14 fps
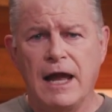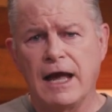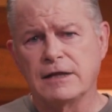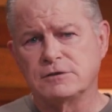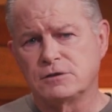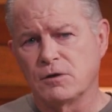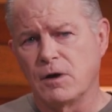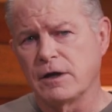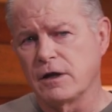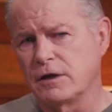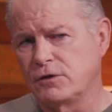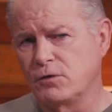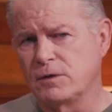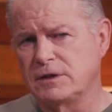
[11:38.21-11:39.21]
And so I'm going
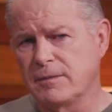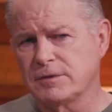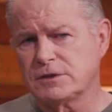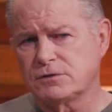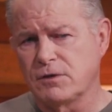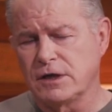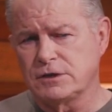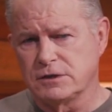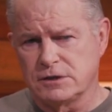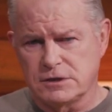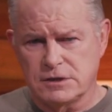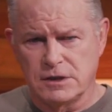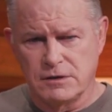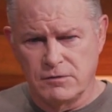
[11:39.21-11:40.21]
to do a demonstration
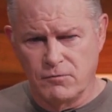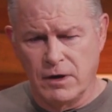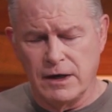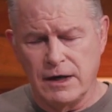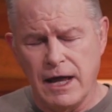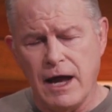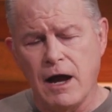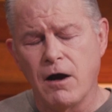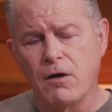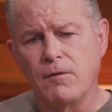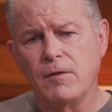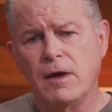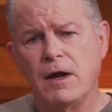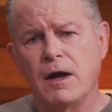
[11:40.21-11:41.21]
just right now